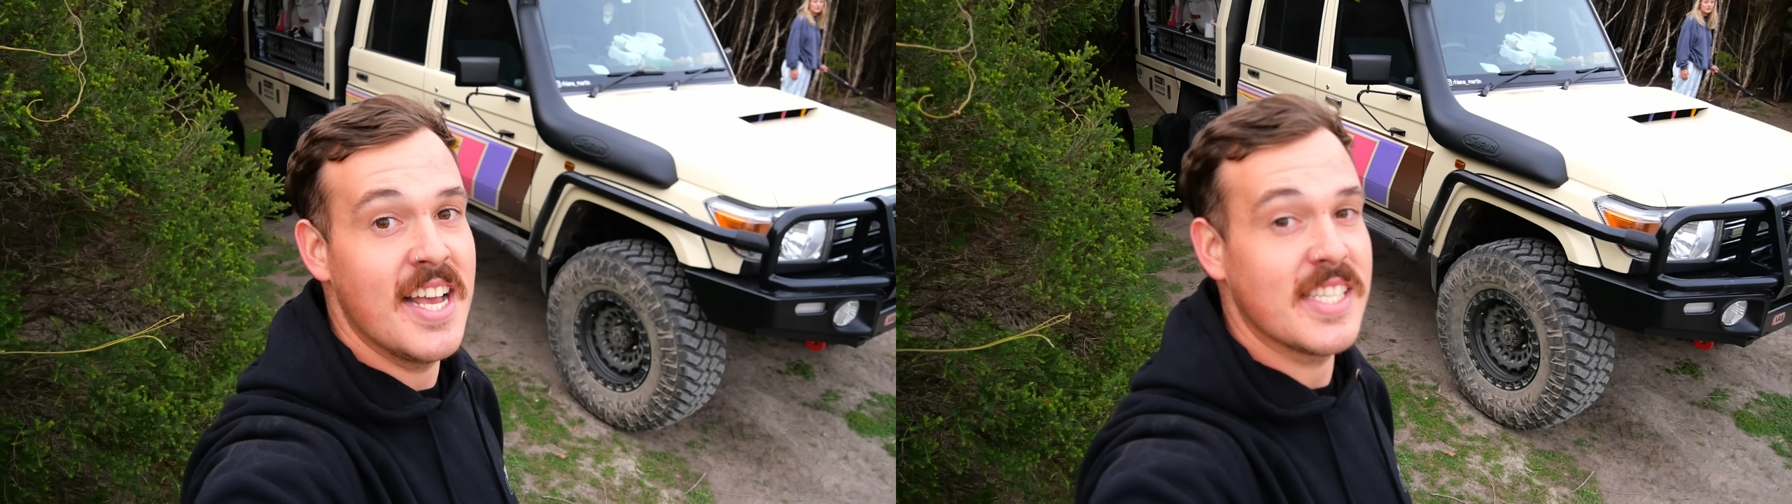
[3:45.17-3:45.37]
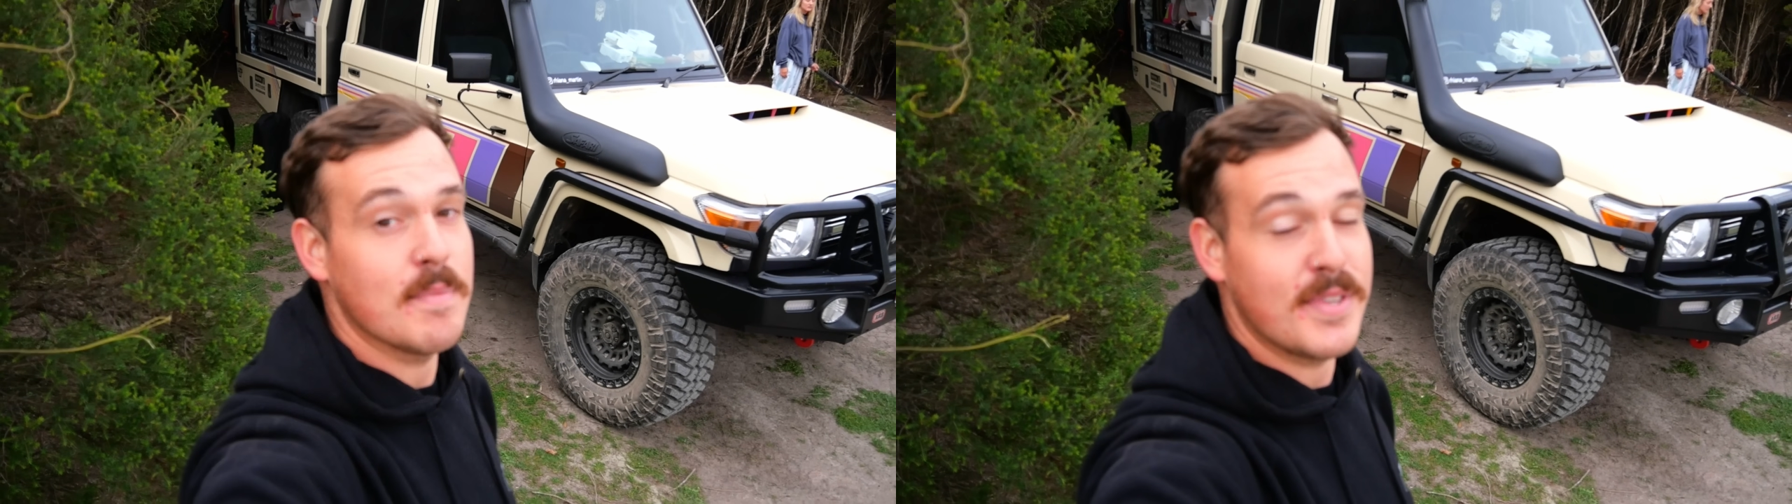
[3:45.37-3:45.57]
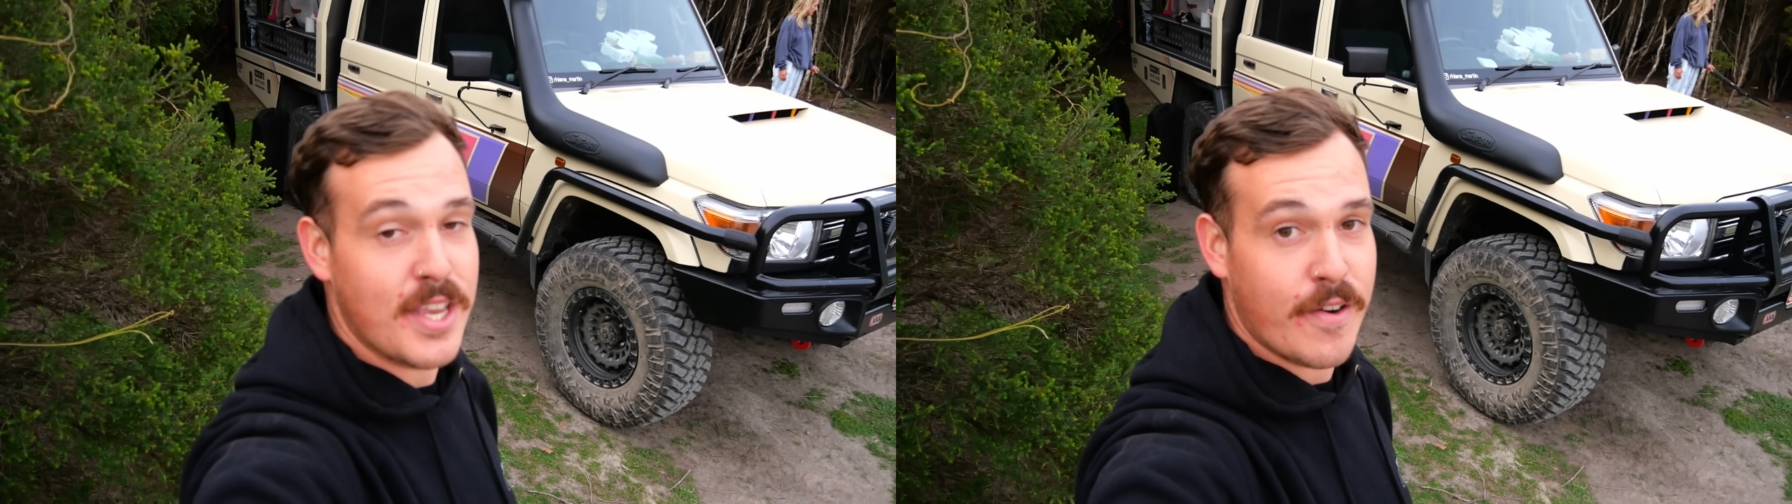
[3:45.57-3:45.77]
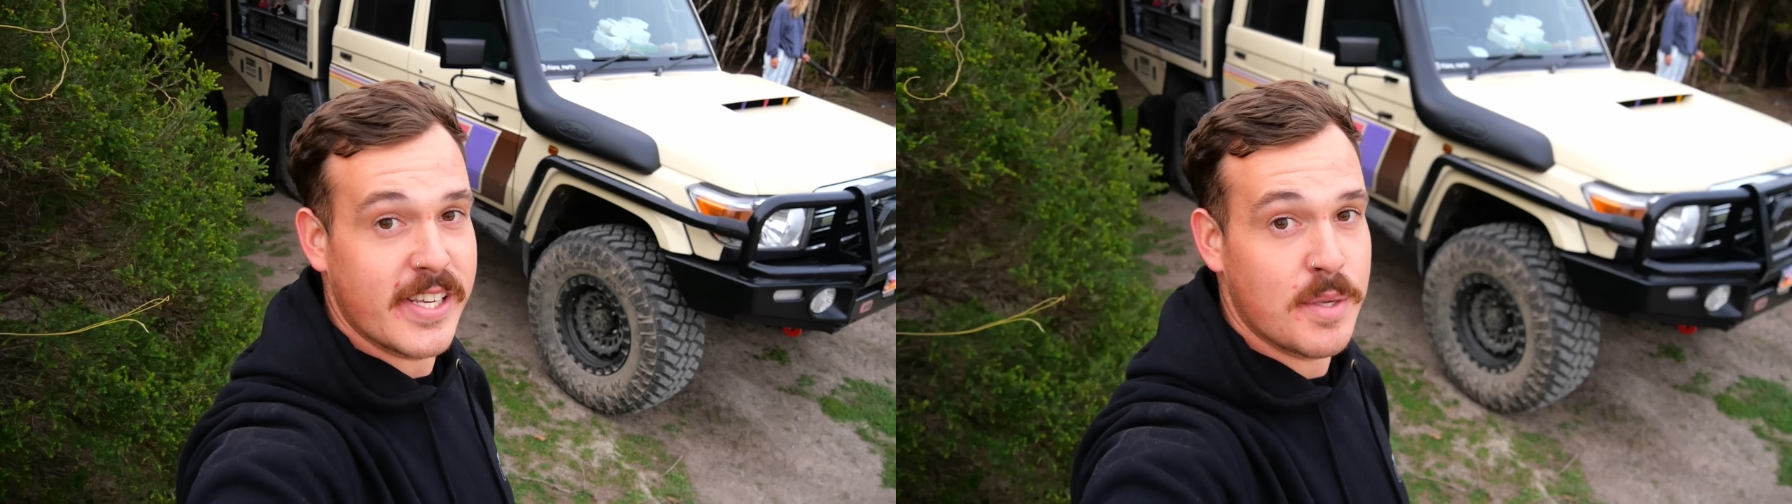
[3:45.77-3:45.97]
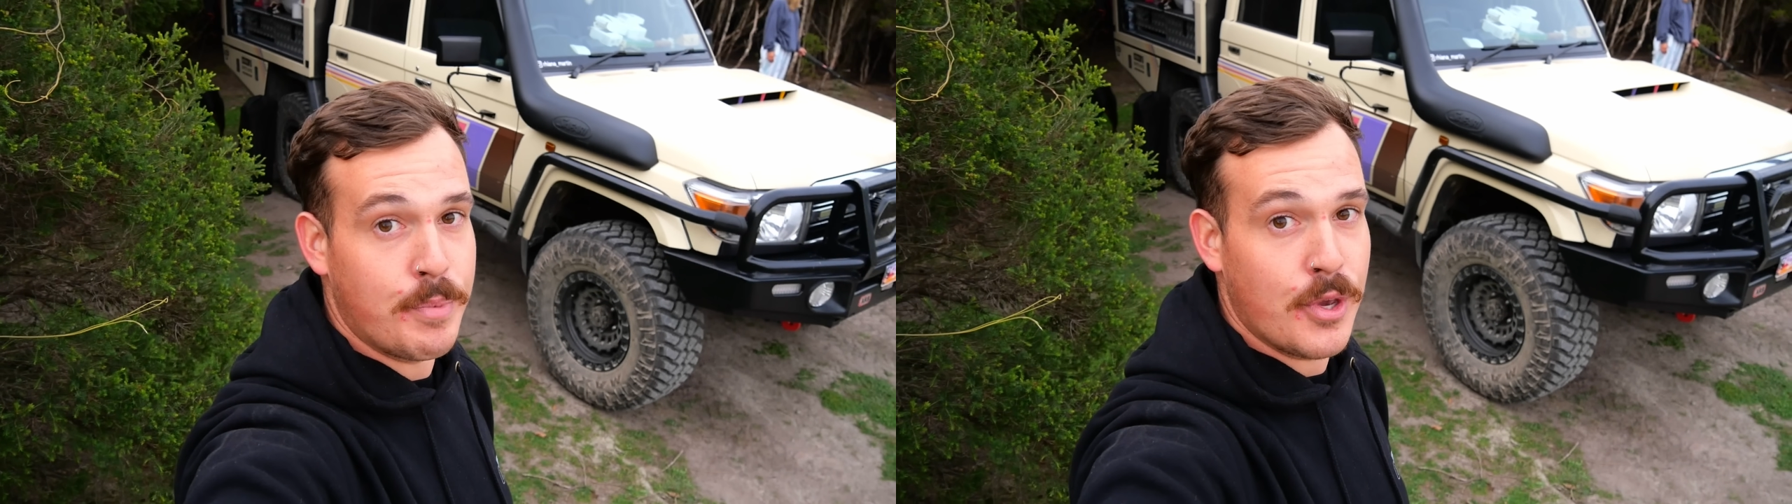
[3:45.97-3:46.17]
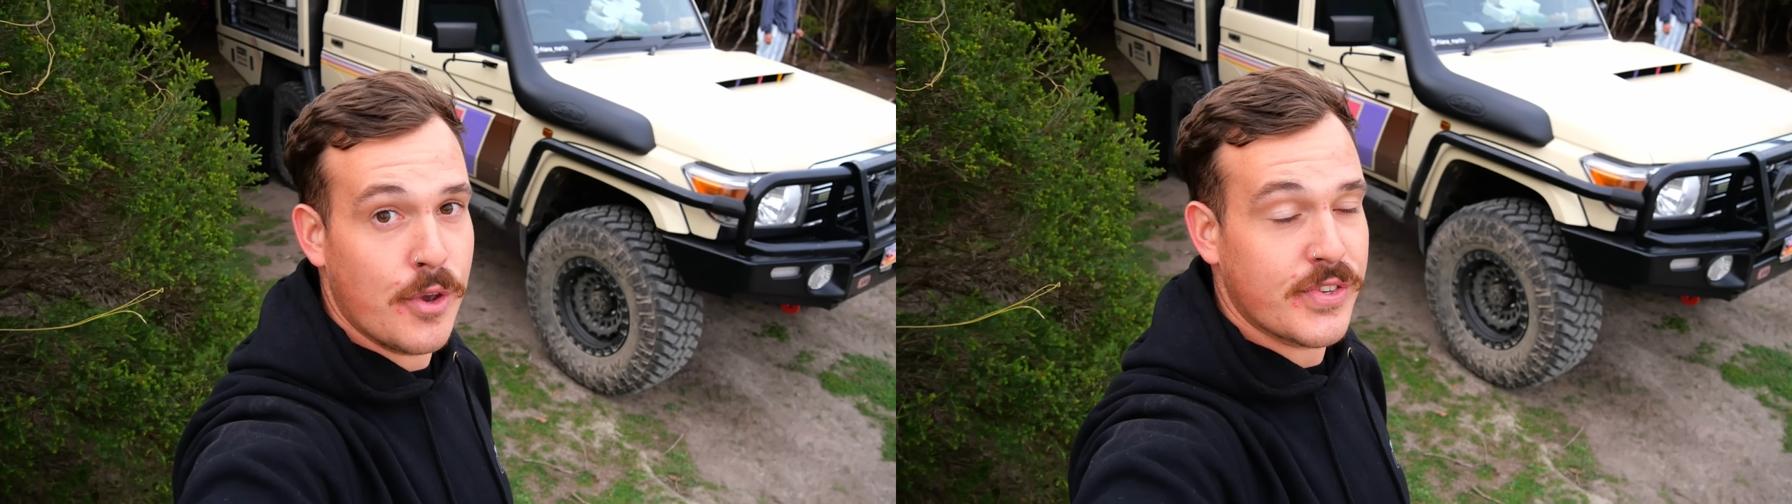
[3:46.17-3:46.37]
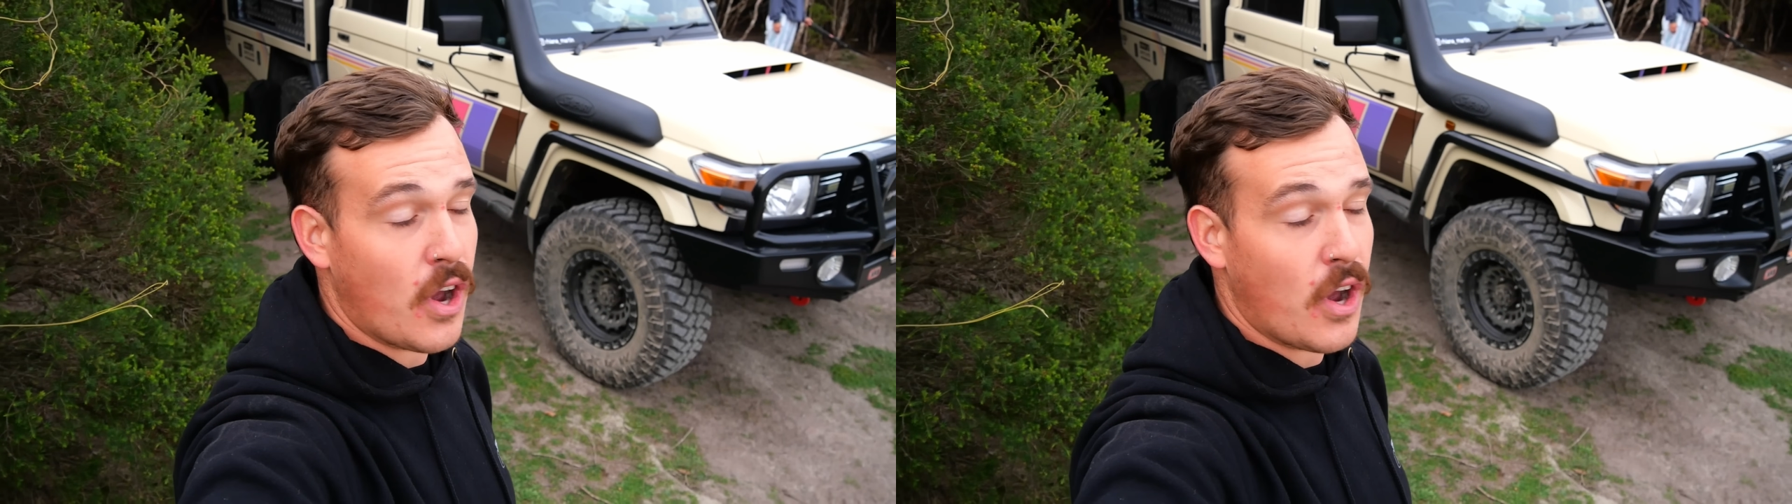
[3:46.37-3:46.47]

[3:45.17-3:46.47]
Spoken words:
some serious abuse.